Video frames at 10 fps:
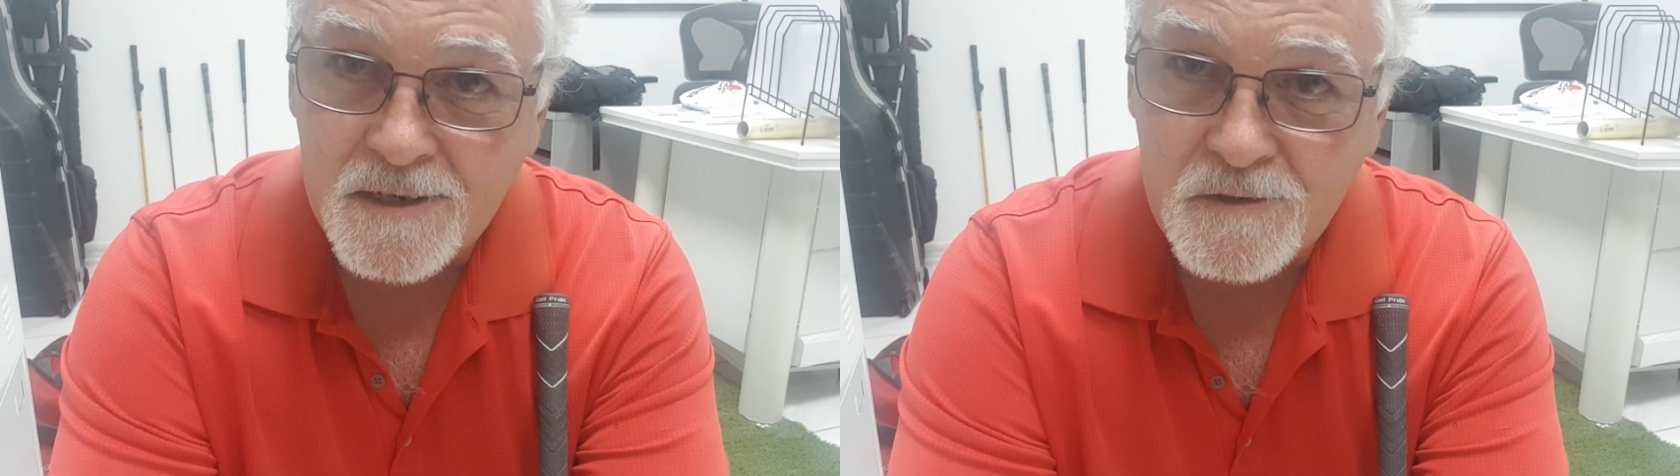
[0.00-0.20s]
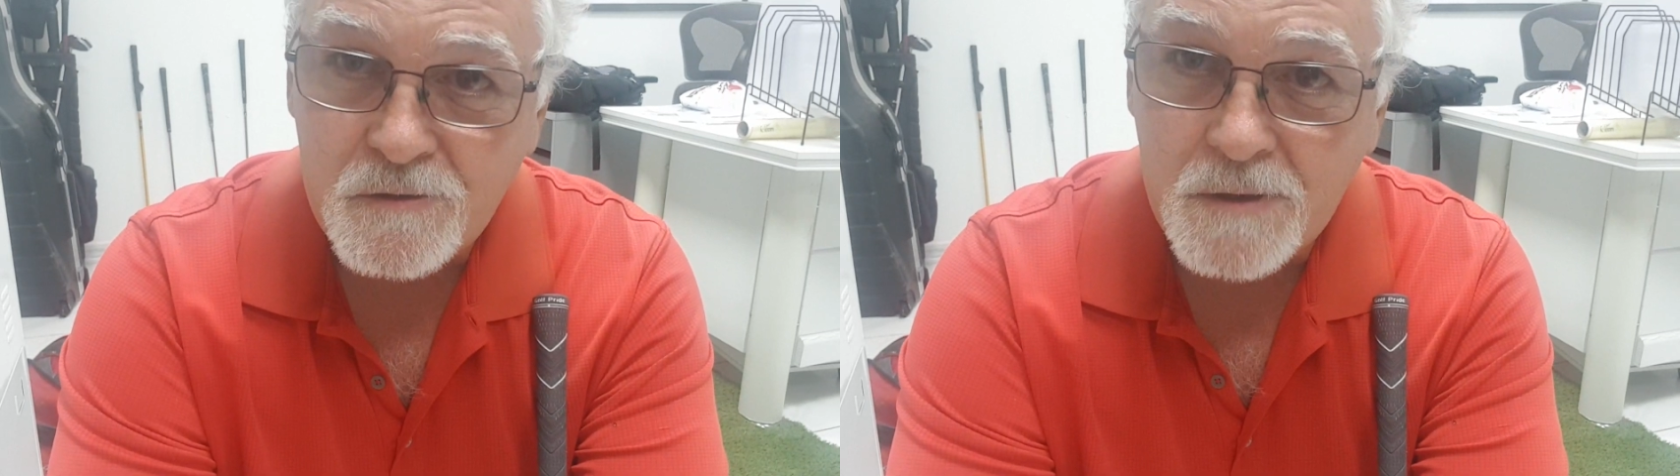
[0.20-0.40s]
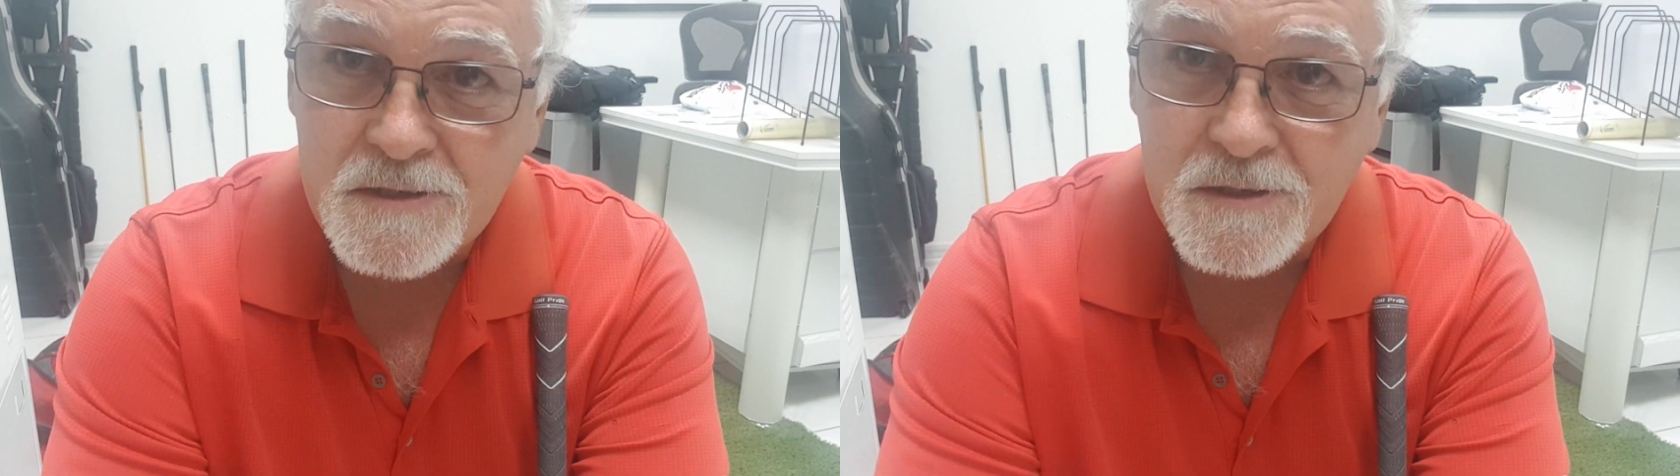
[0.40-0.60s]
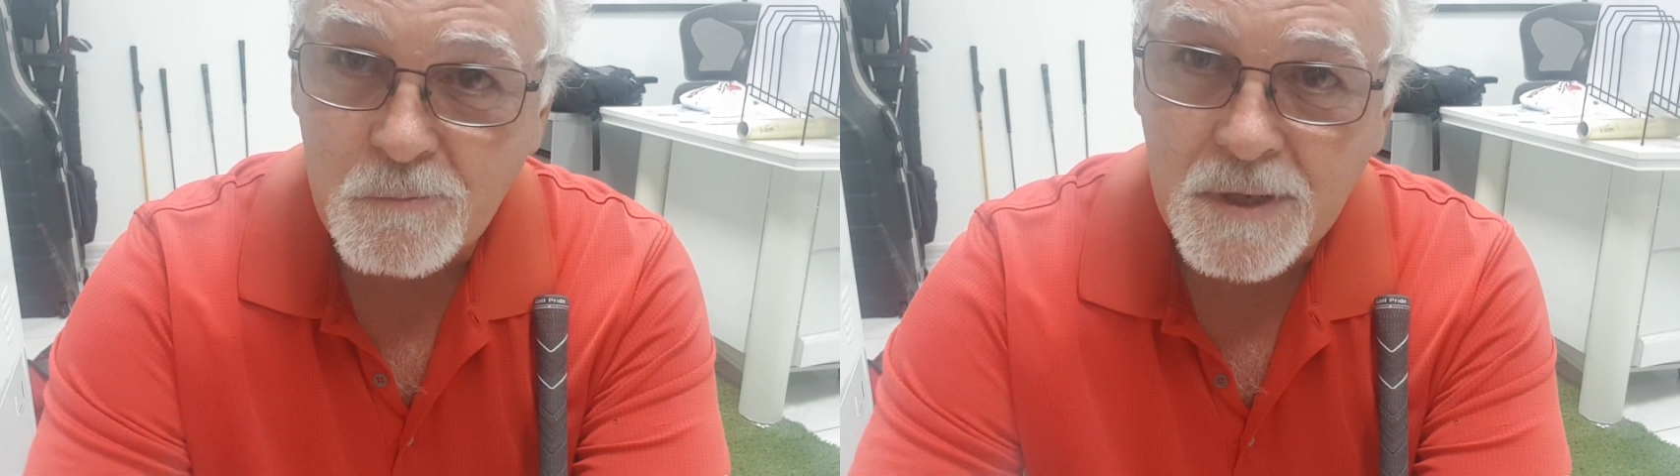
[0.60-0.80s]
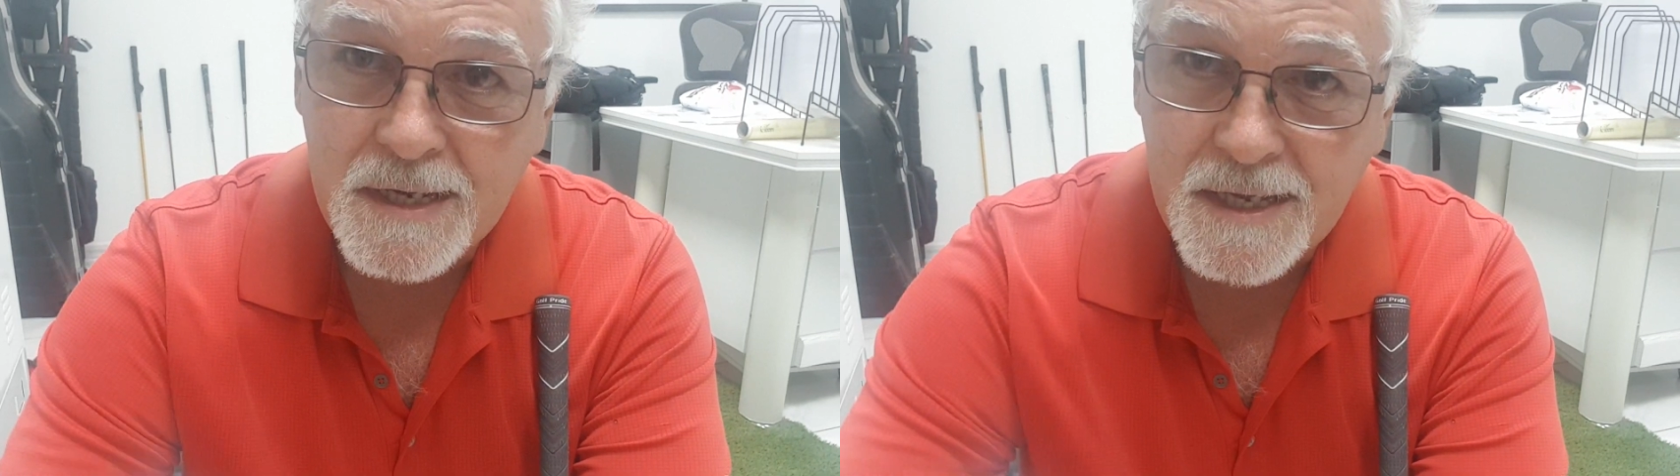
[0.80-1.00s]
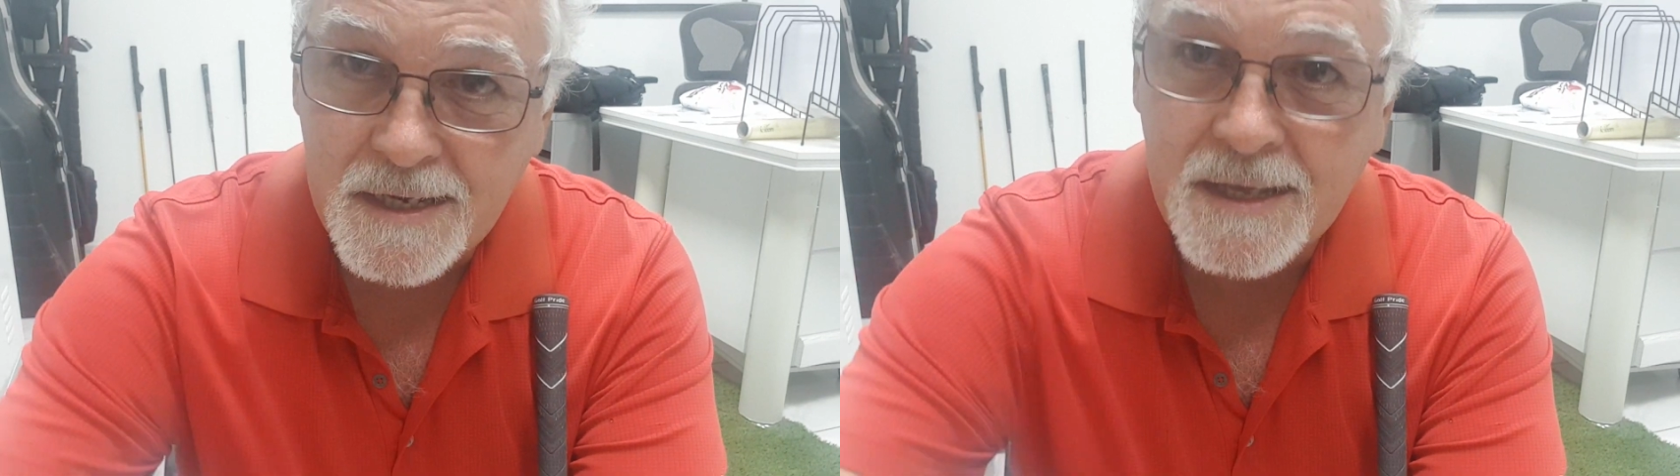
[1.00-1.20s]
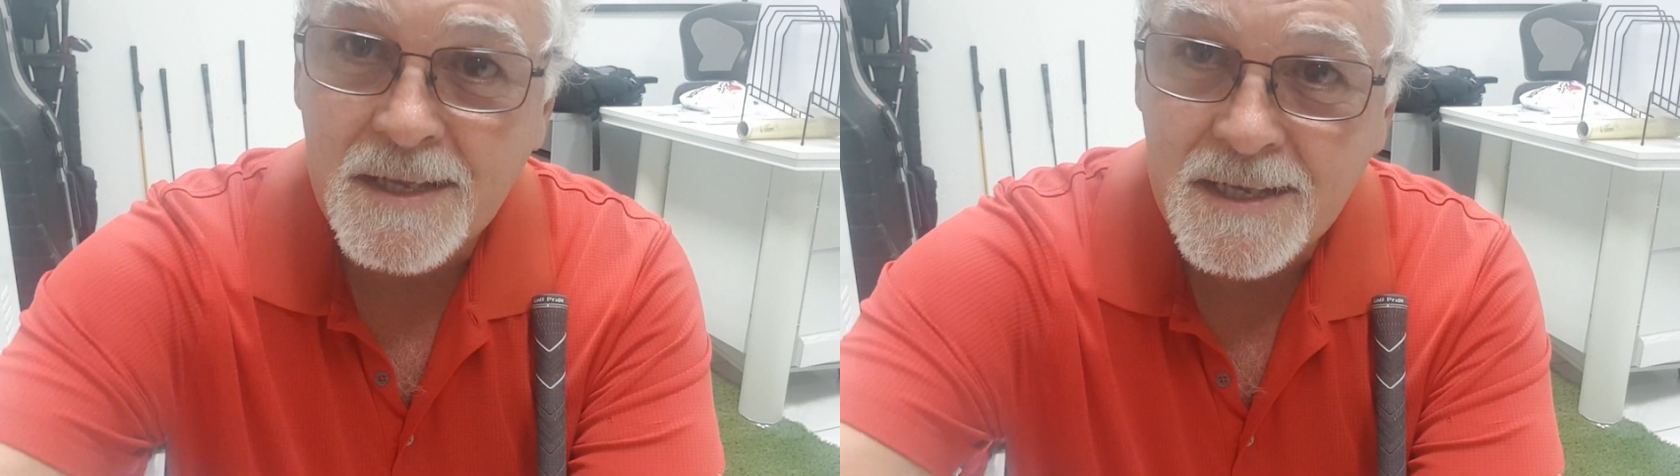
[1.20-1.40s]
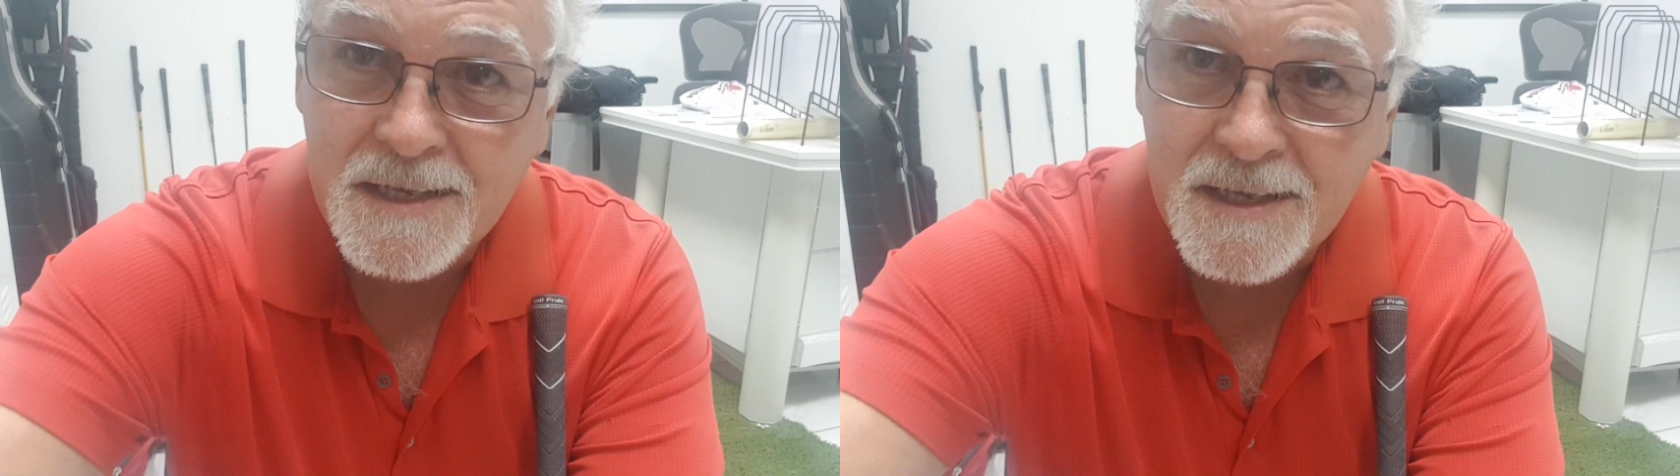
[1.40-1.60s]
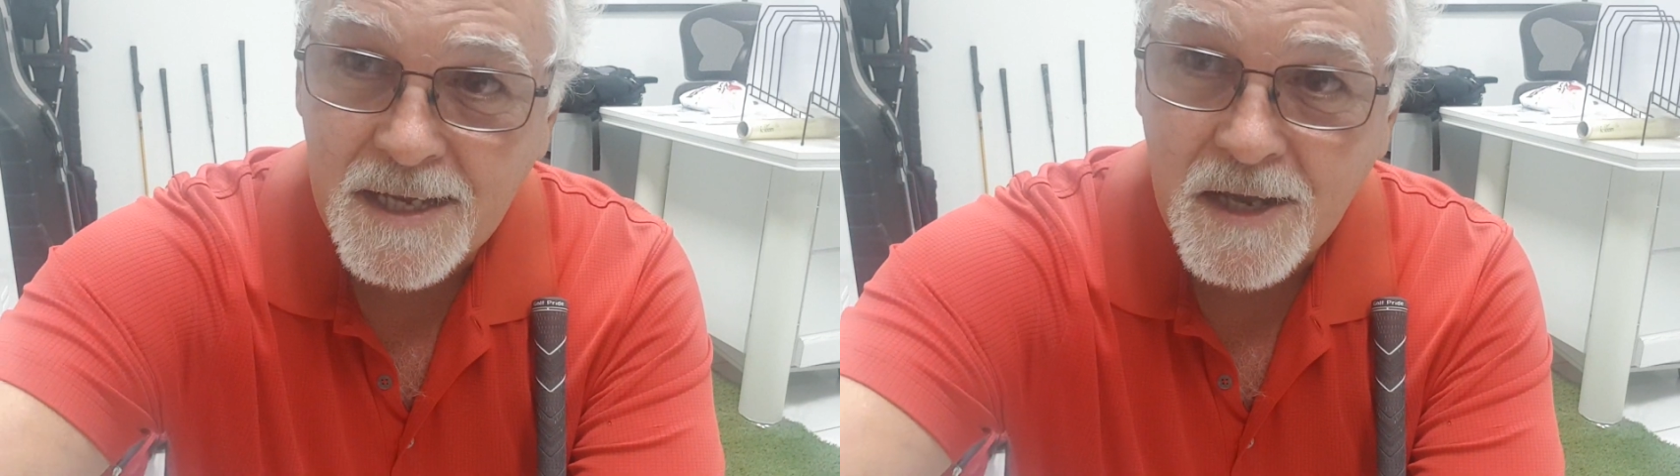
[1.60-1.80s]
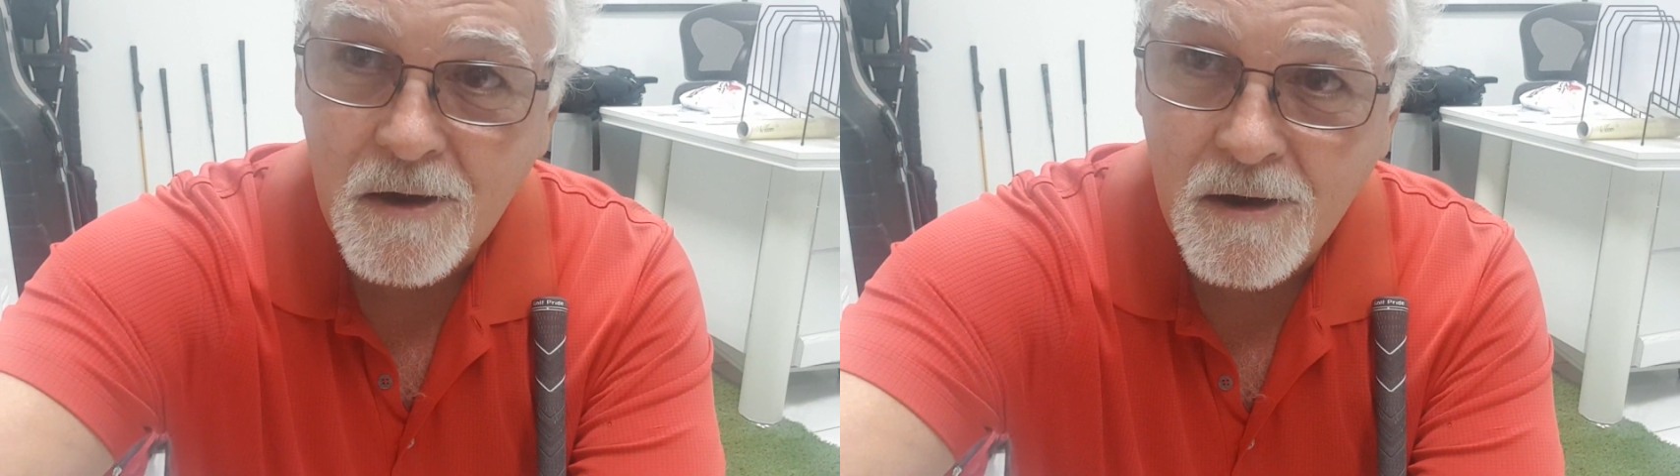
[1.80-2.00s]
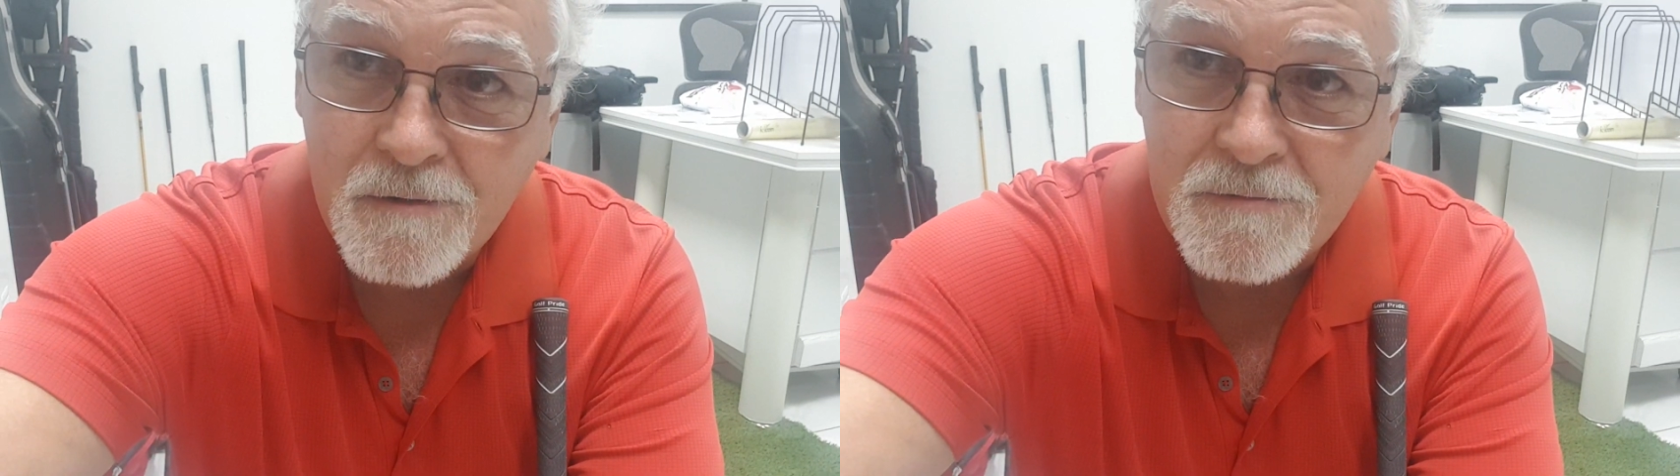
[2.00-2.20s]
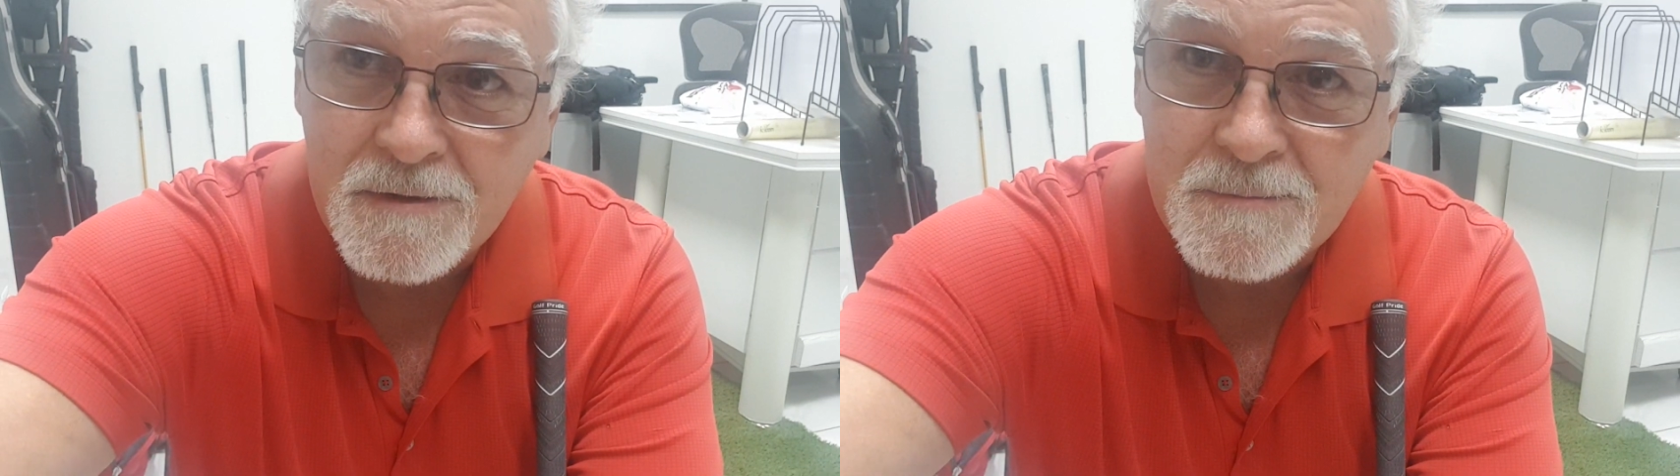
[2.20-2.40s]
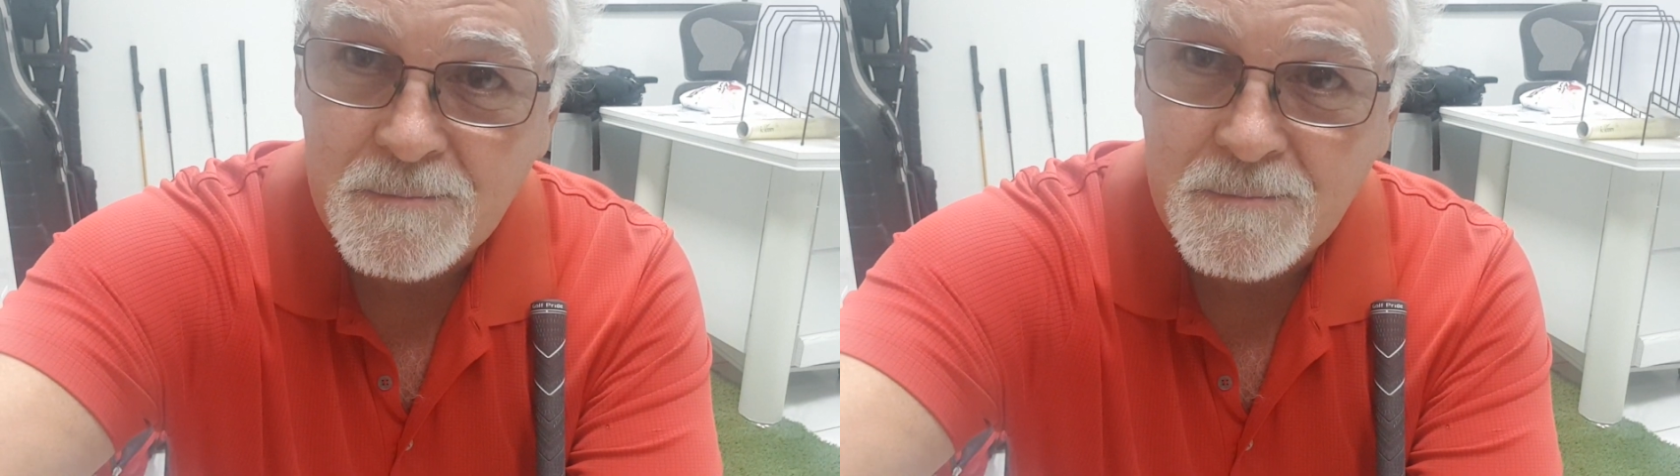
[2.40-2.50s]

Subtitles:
instruction we need in golf.